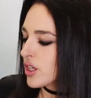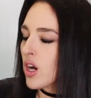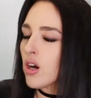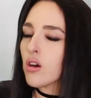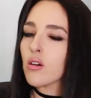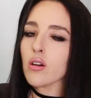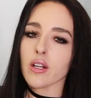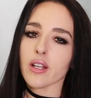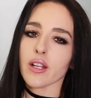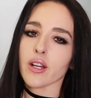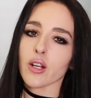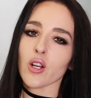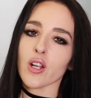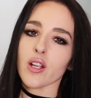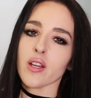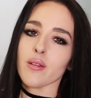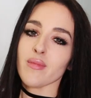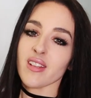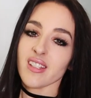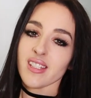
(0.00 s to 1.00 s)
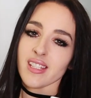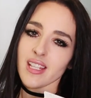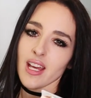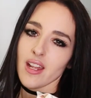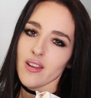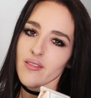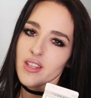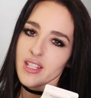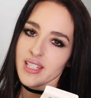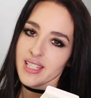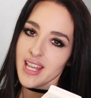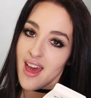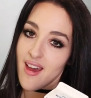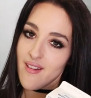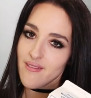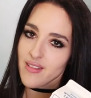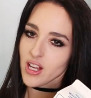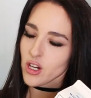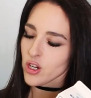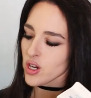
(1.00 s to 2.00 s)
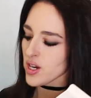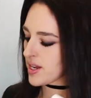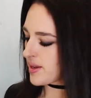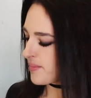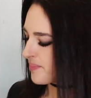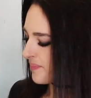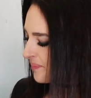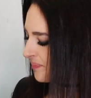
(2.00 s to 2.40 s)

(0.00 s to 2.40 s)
coconut cream instead of this heavy cream.